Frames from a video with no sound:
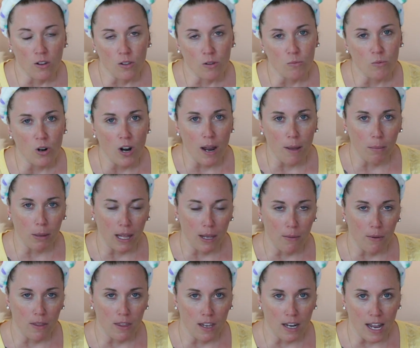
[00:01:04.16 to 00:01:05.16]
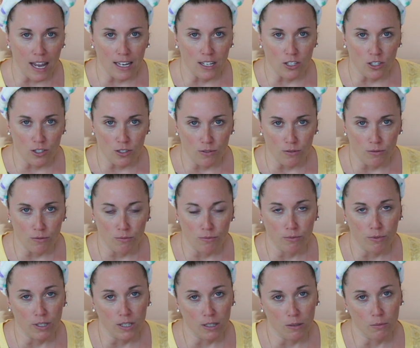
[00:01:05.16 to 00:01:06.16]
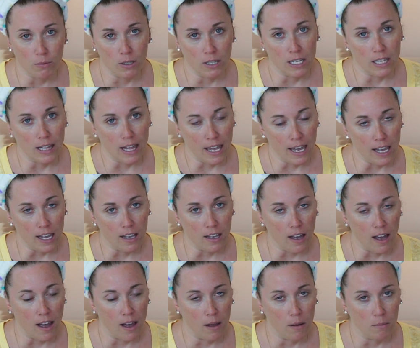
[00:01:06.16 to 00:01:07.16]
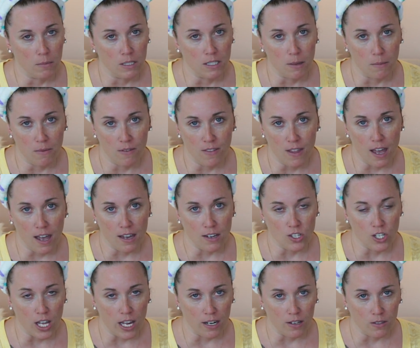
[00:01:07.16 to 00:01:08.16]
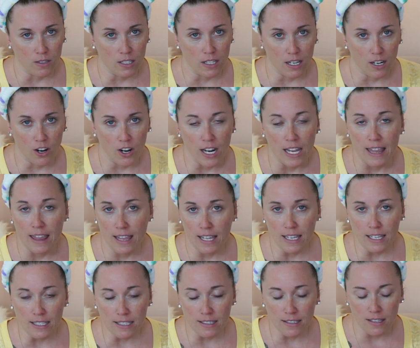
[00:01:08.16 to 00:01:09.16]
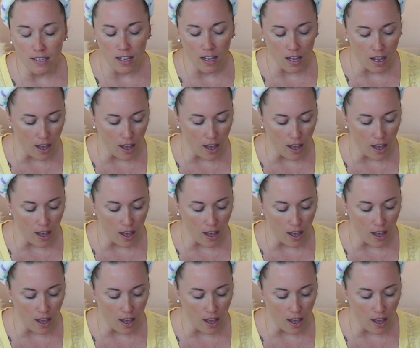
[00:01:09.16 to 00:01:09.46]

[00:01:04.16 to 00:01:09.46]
the more I play with it, I do really, really like some of the eyeshadows that are in this.